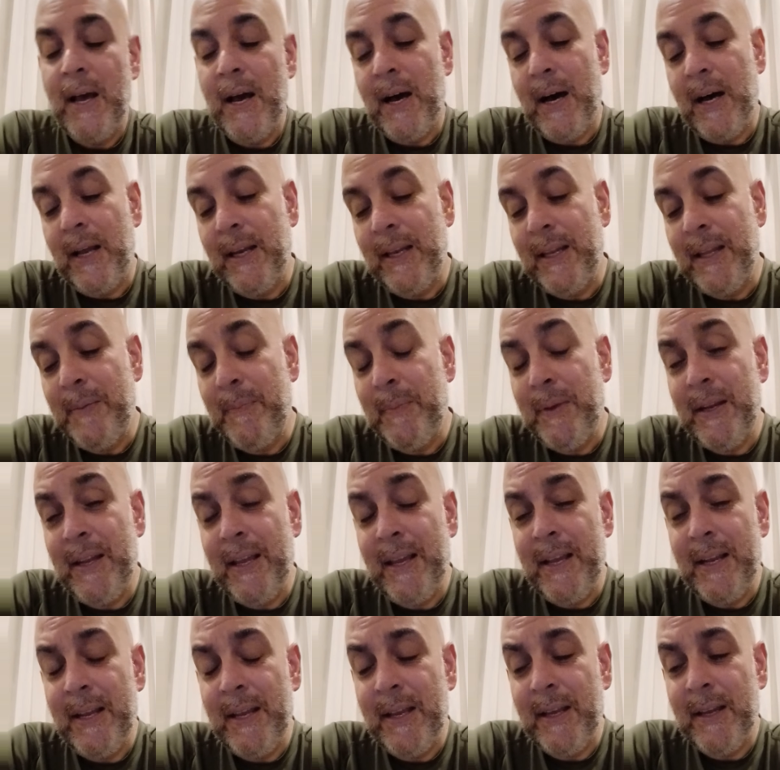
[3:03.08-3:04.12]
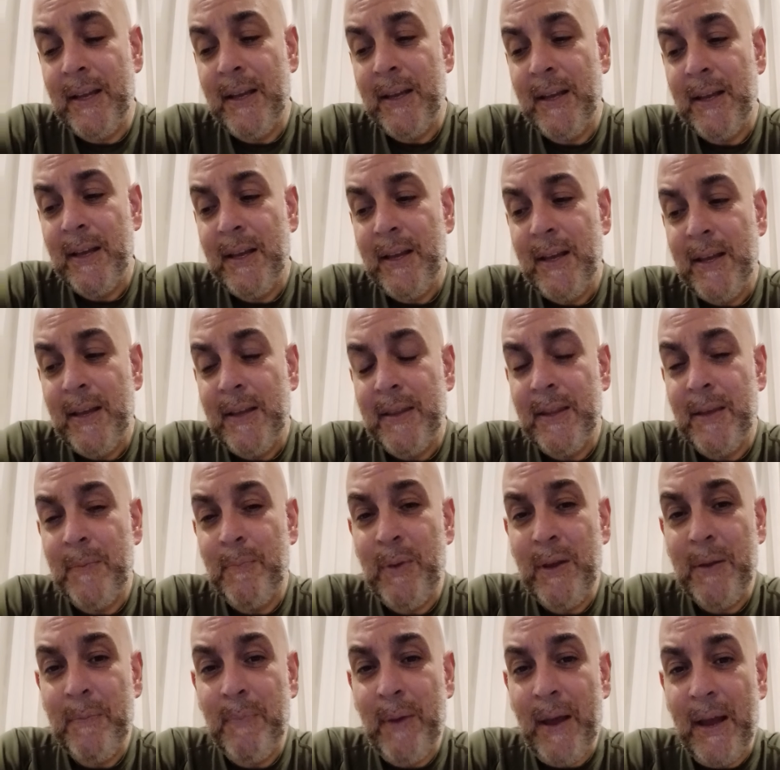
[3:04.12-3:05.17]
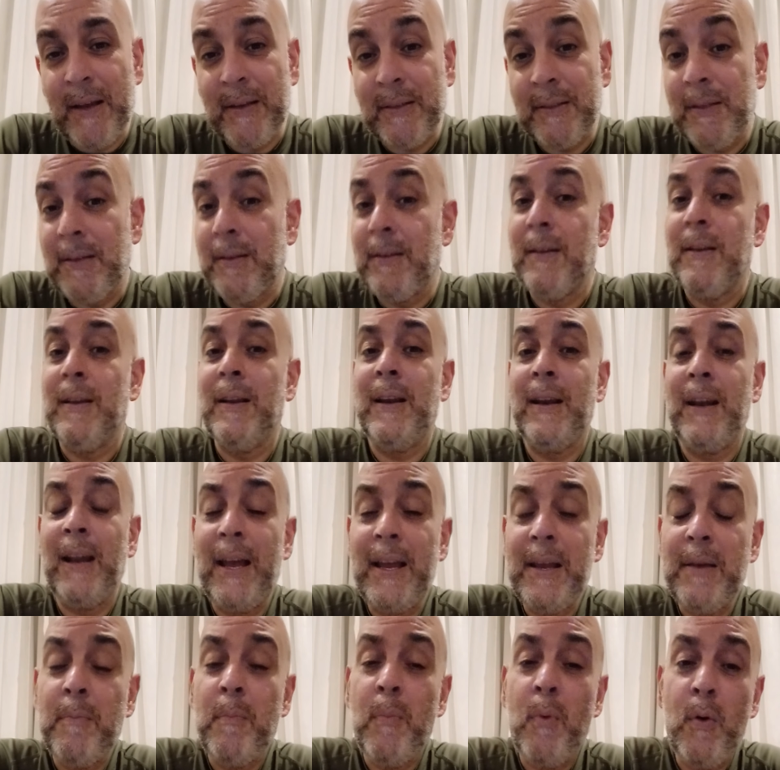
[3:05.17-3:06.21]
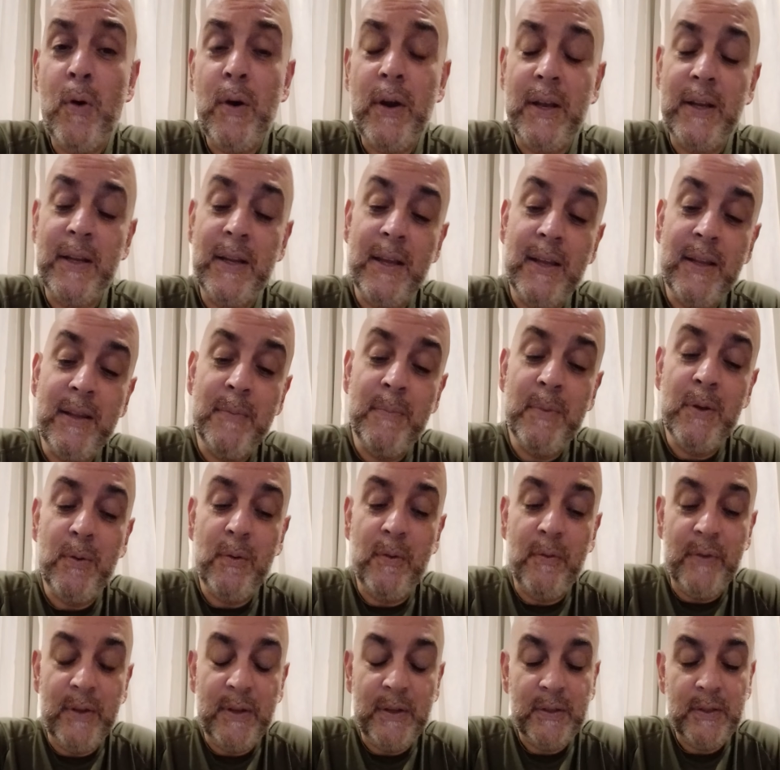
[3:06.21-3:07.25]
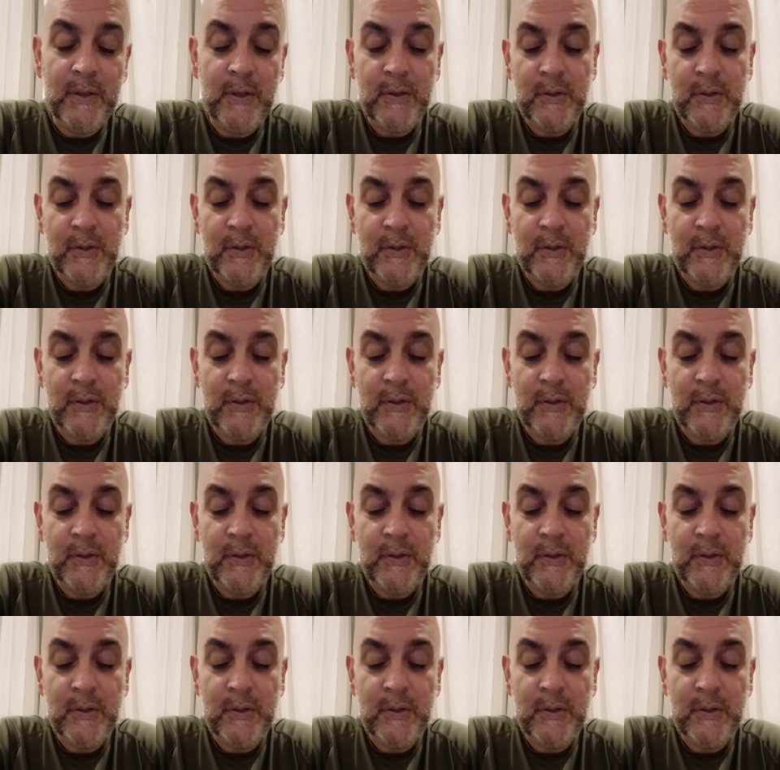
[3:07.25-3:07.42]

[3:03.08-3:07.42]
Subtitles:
eliminating the big banks like Morgan in the middle of this.